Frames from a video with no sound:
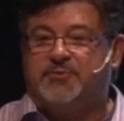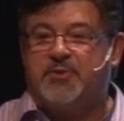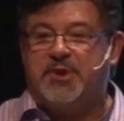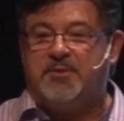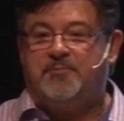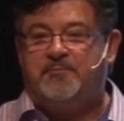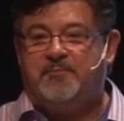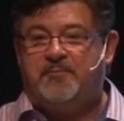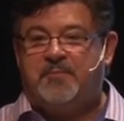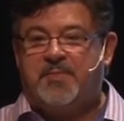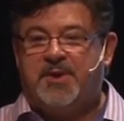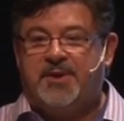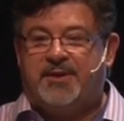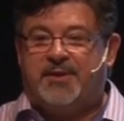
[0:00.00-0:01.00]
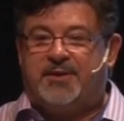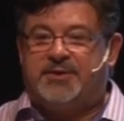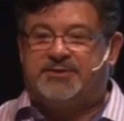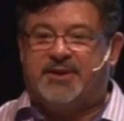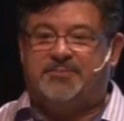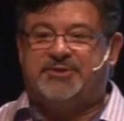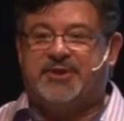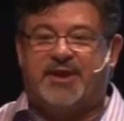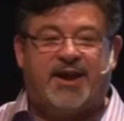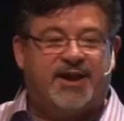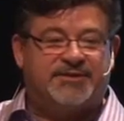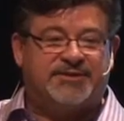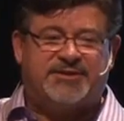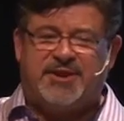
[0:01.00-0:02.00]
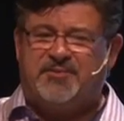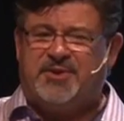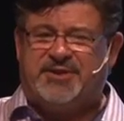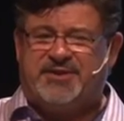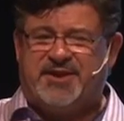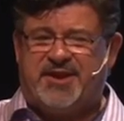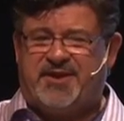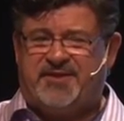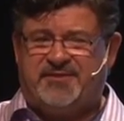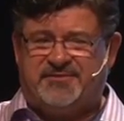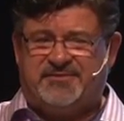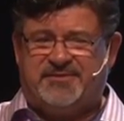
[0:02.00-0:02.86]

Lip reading: we subsidize the CBC